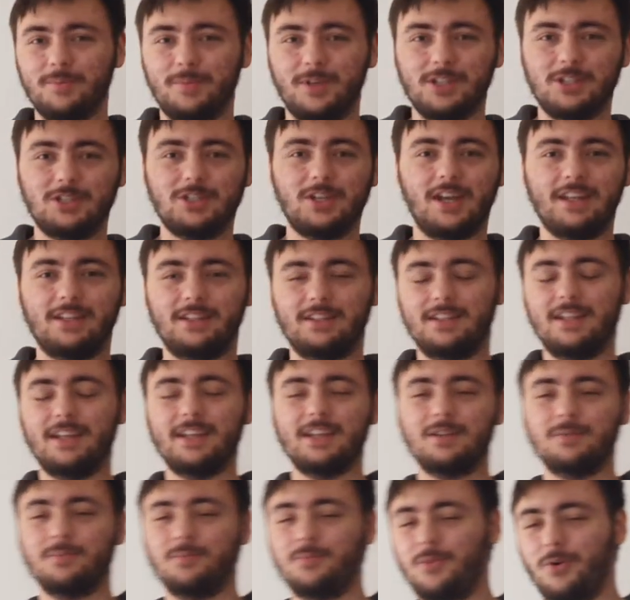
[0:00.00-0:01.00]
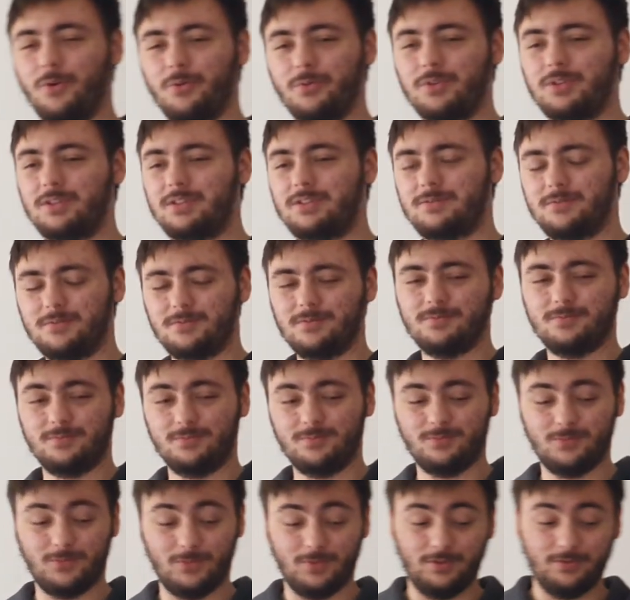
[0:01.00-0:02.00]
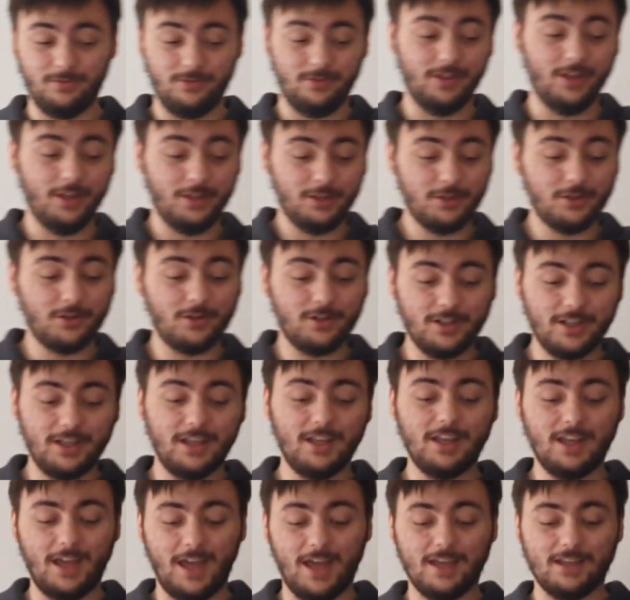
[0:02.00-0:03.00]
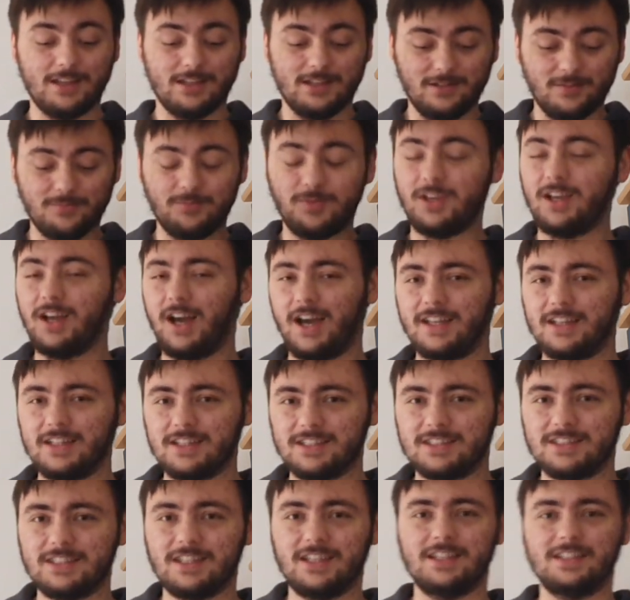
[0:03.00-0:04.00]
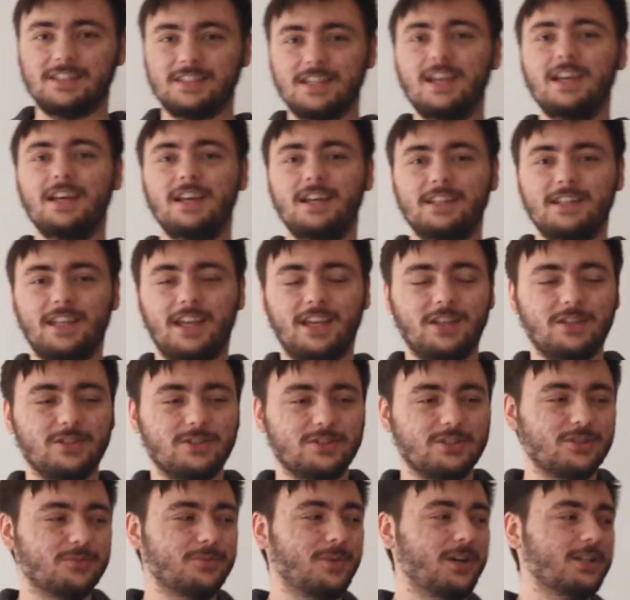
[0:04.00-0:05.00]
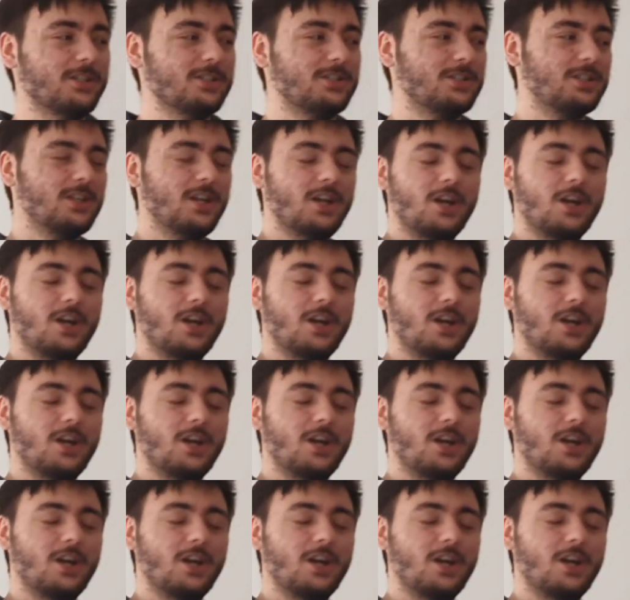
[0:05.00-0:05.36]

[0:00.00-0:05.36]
my channel, like, both literally and behind the scenes. Thank you so much.